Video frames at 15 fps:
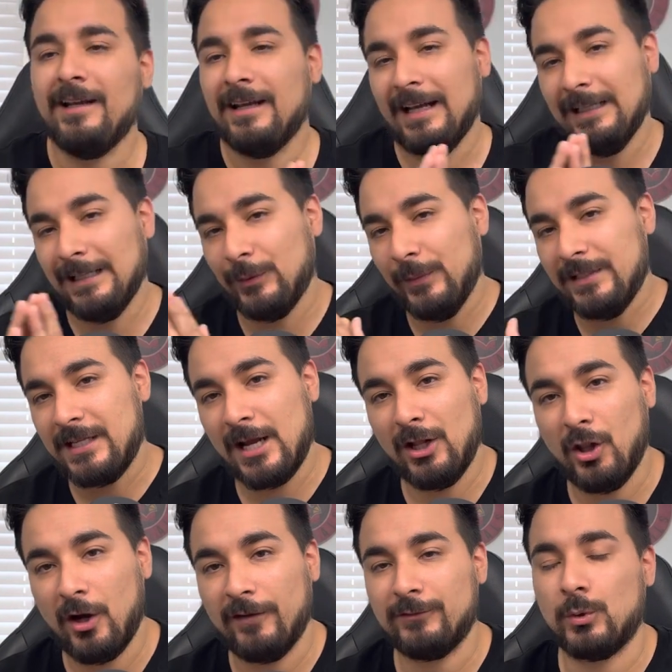and then we
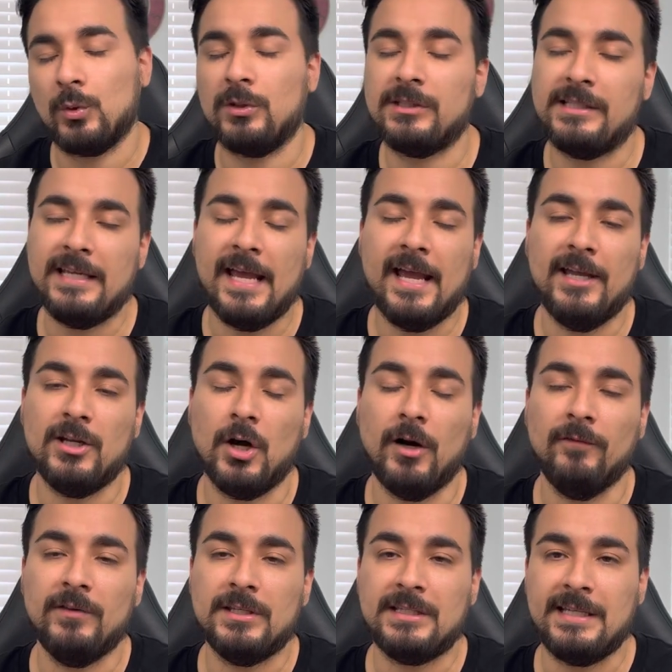tail off towards the end
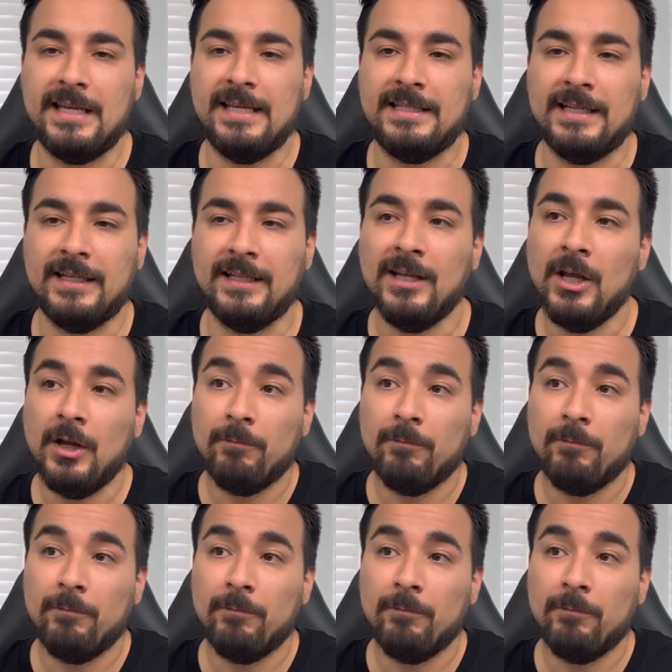of the season.